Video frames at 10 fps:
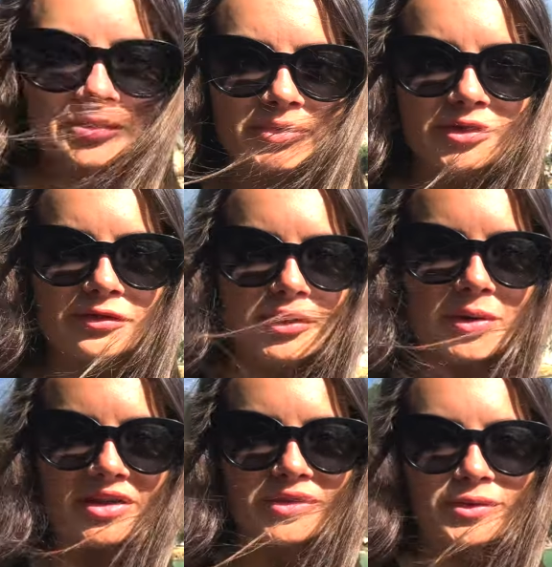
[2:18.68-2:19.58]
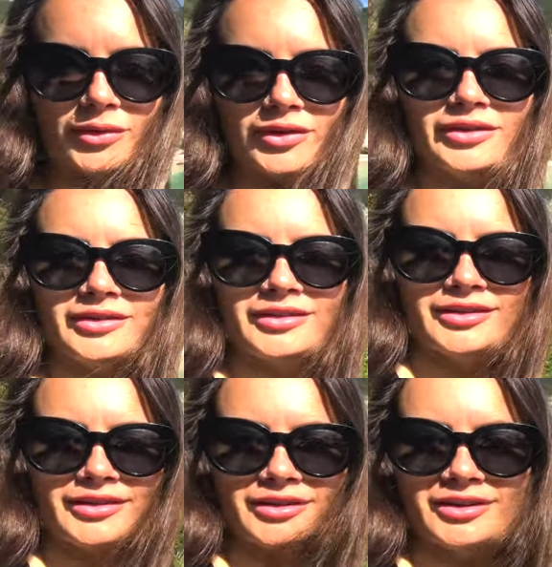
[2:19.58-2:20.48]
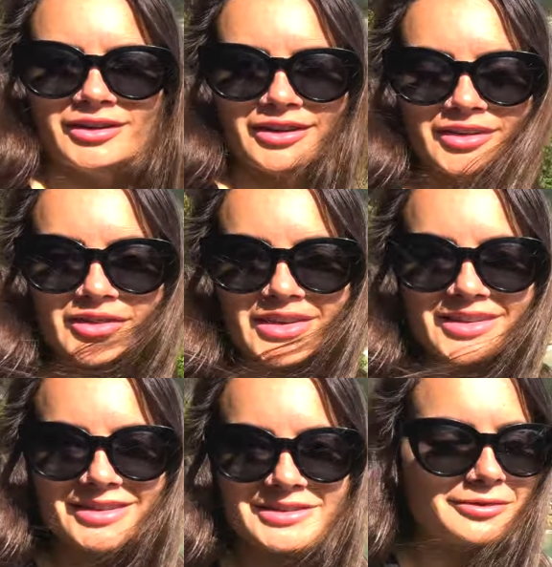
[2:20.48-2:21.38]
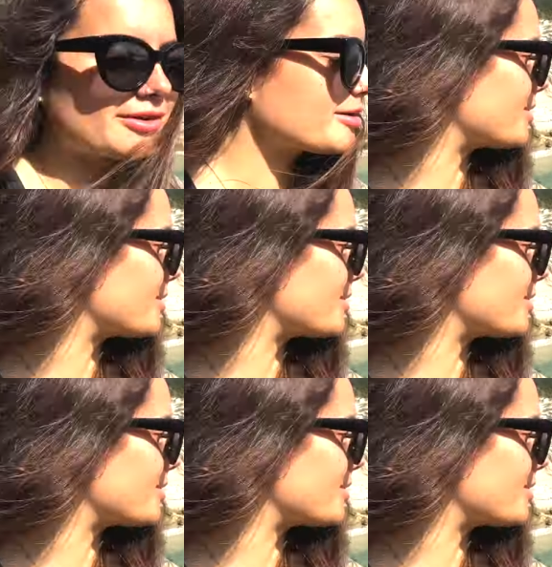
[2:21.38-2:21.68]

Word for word: was the view I saw. So this is Stingray